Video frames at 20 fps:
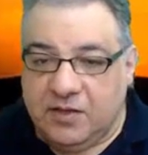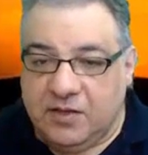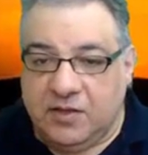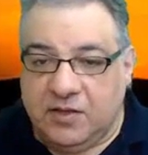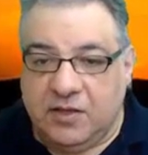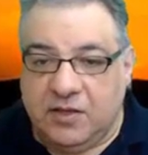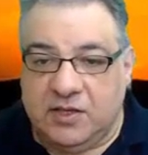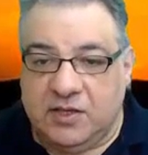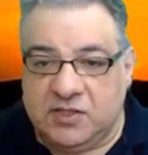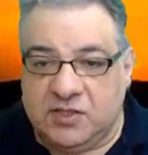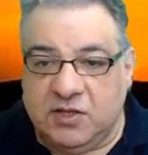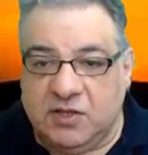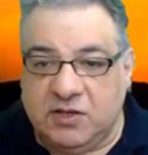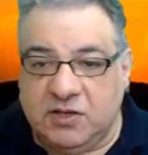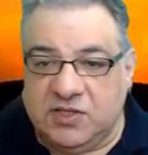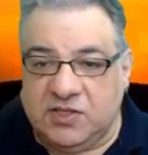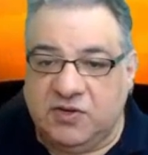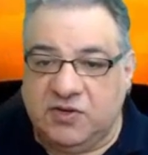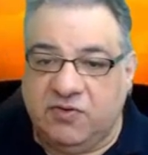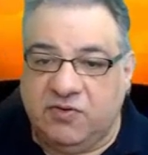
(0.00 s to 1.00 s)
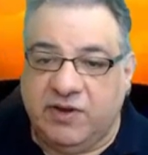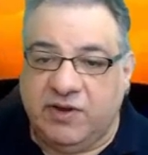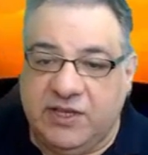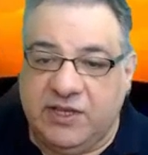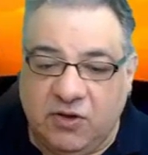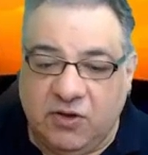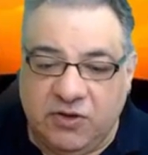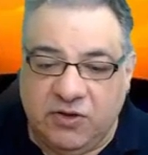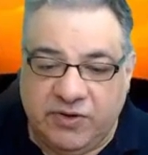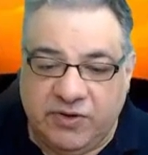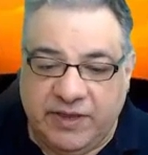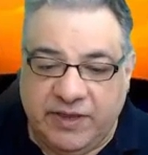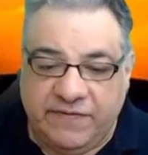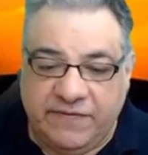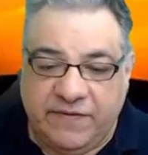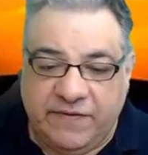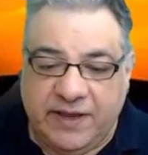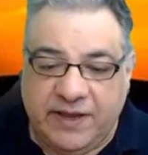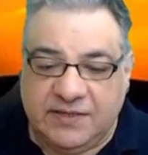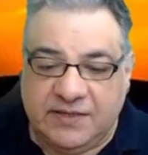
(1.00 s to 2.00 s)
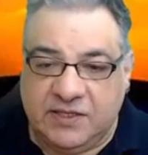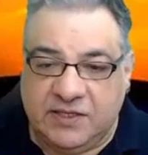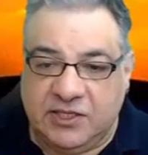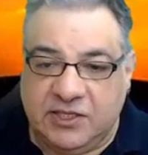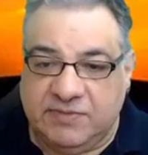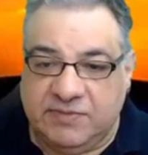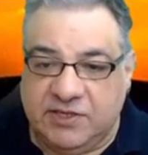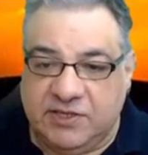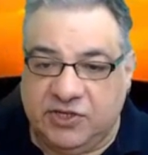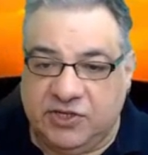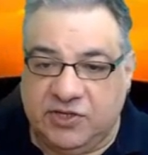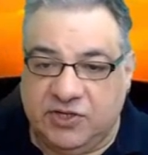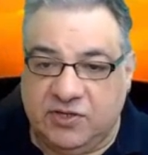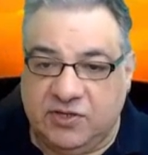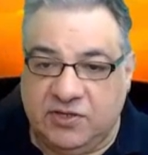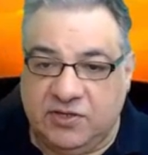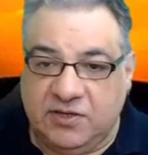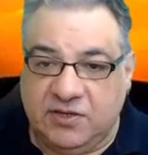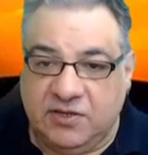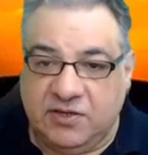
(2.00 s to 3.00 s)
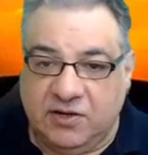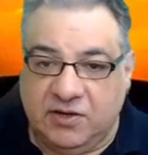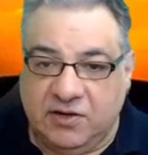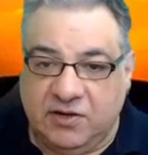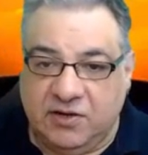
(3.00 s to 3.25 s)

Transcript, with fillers: starts to create concrete threats in the position, like